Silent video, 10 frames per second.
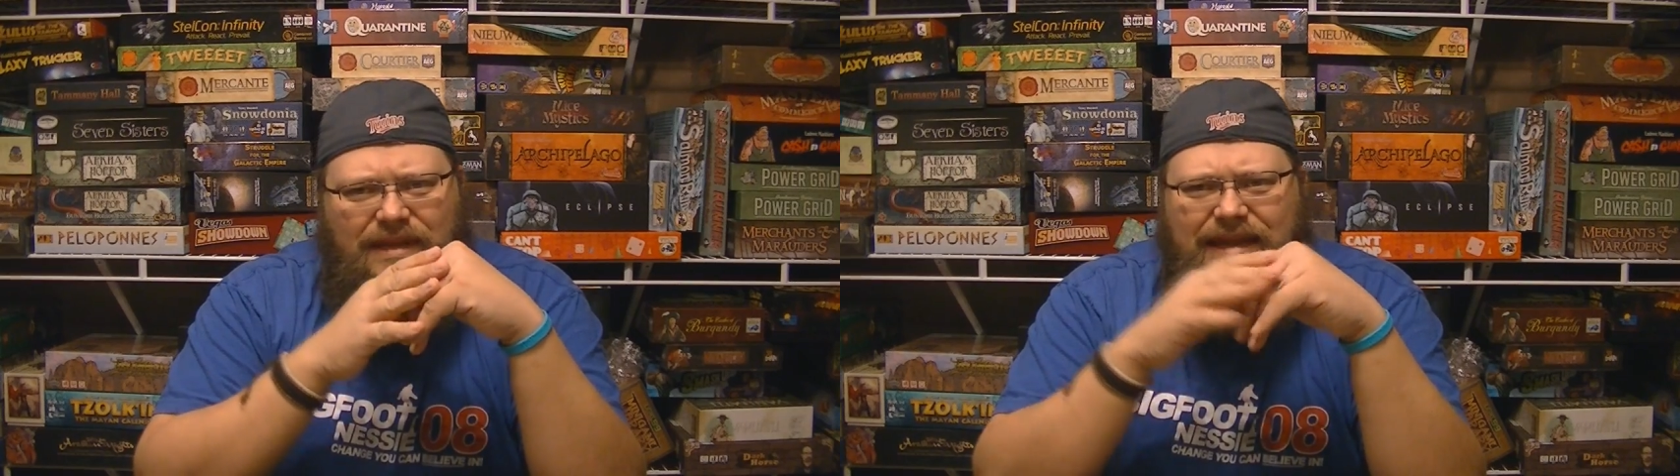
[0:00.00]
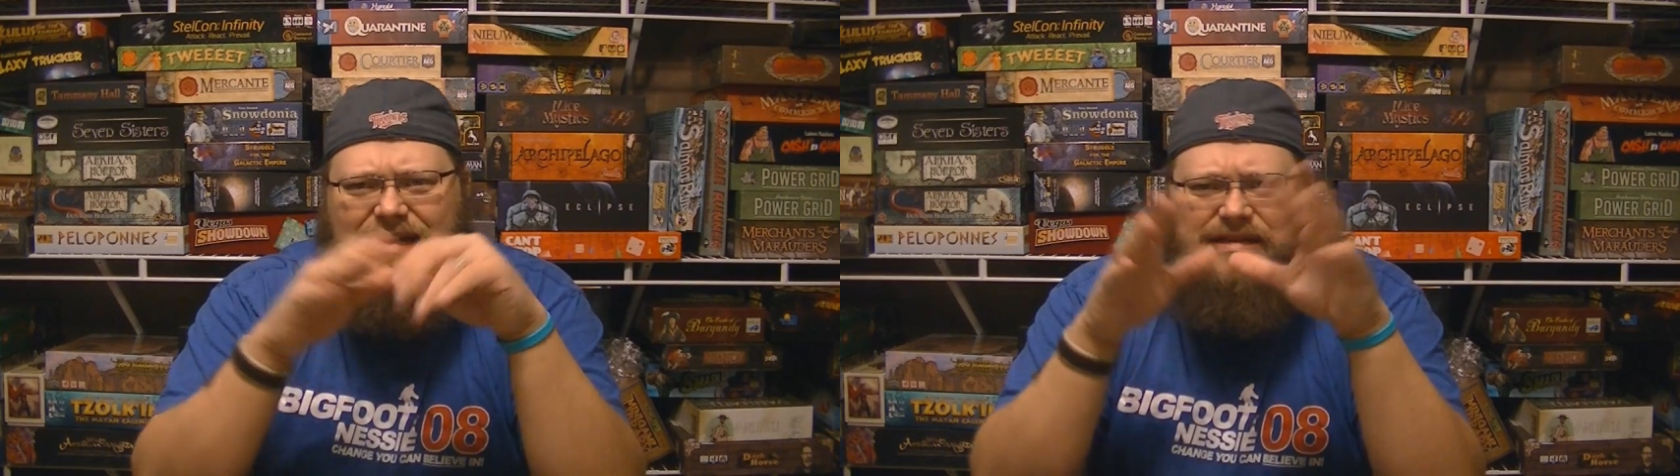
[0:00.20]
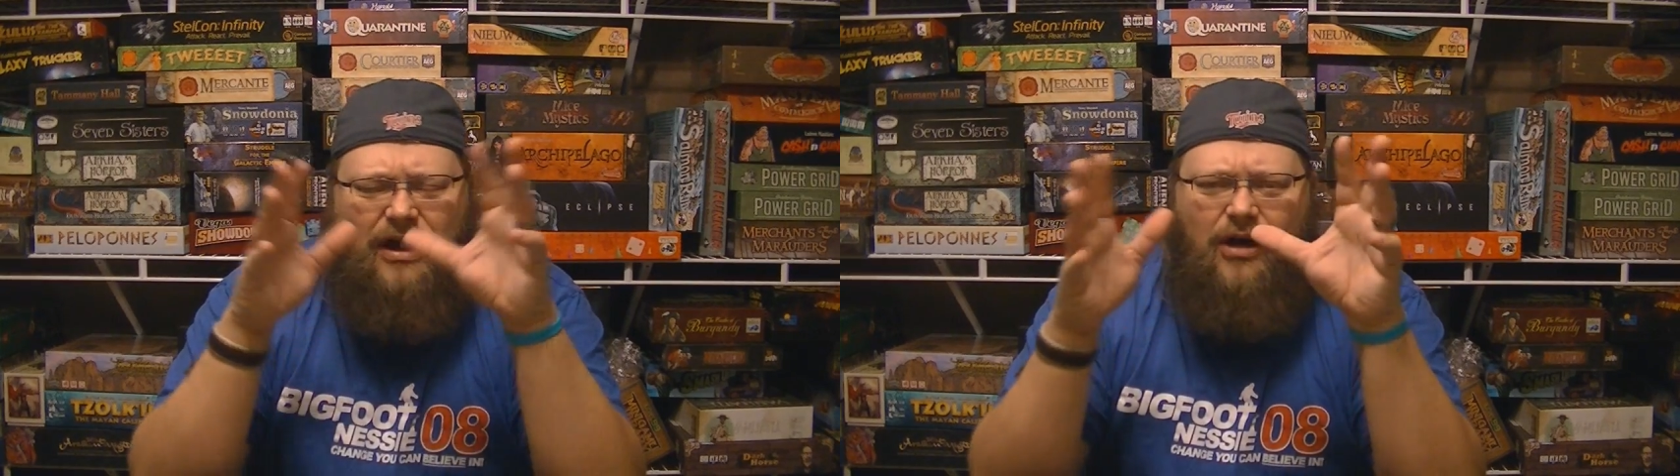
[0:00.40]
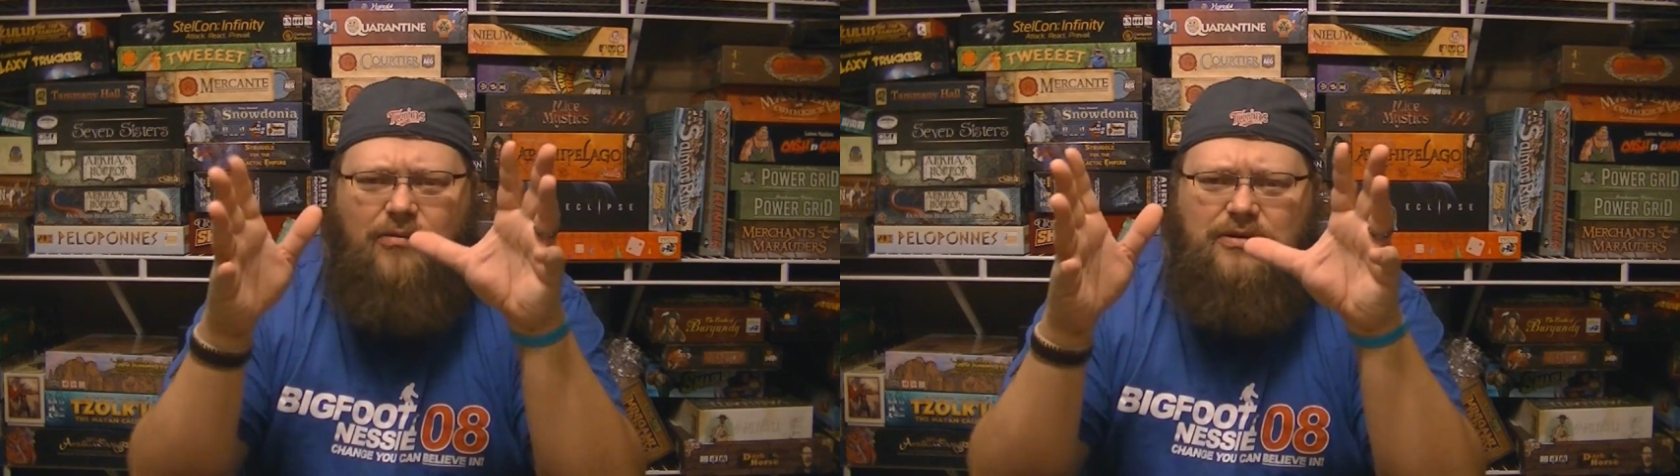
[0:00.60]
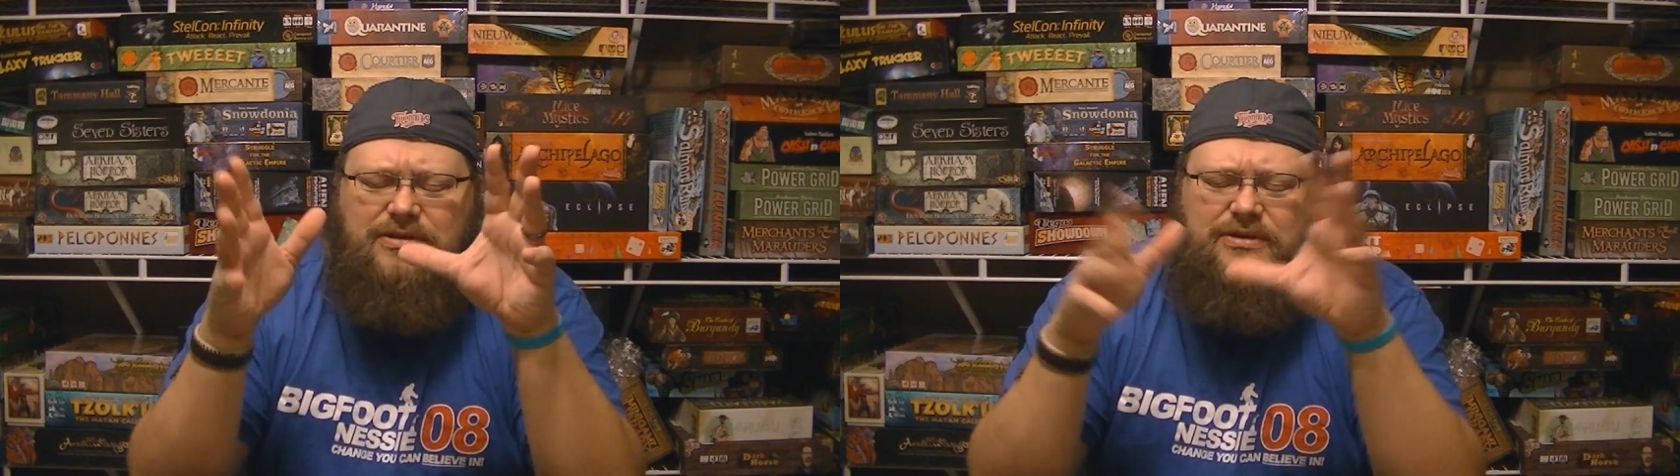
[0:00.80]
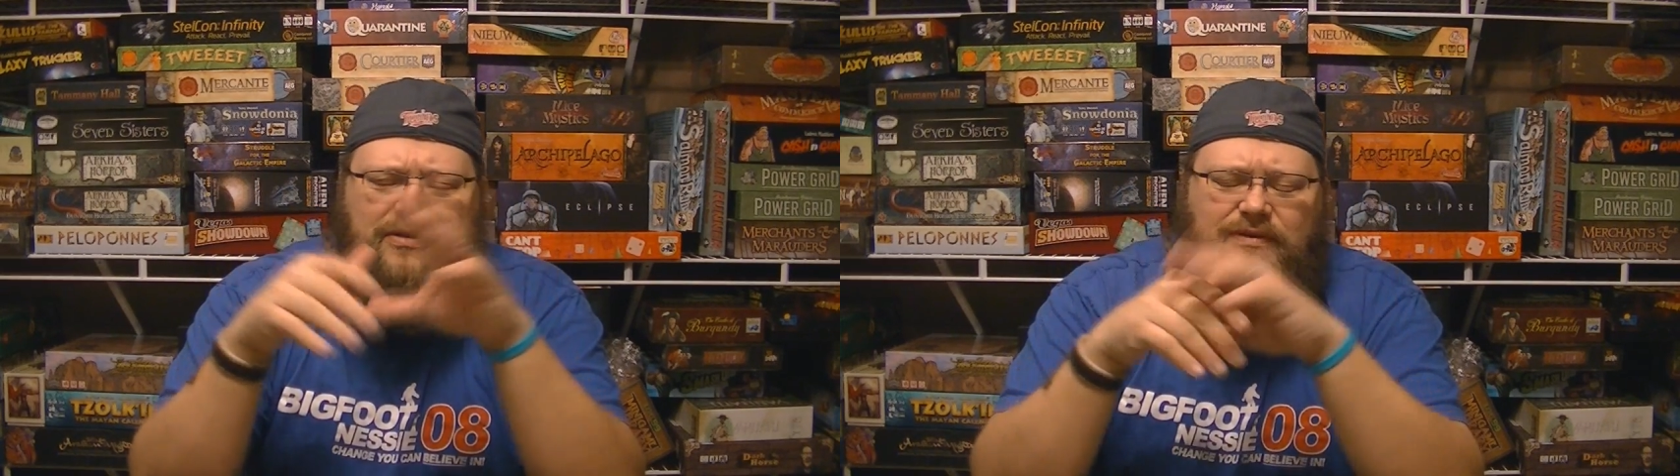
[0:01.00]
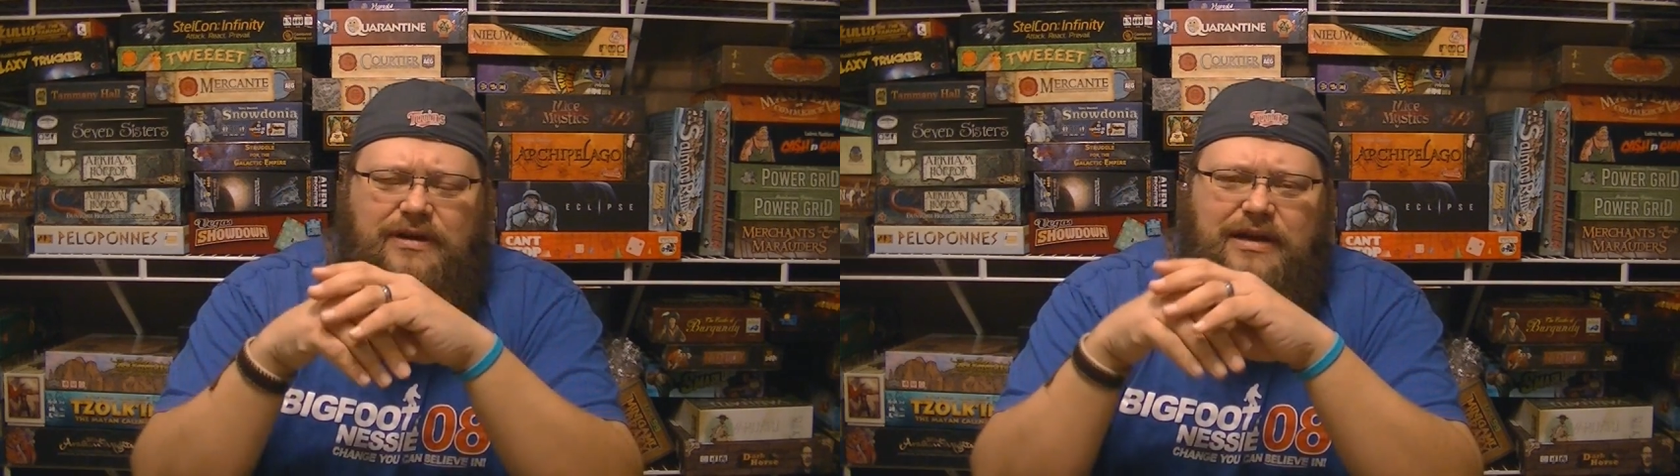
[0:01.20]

and it's almost over,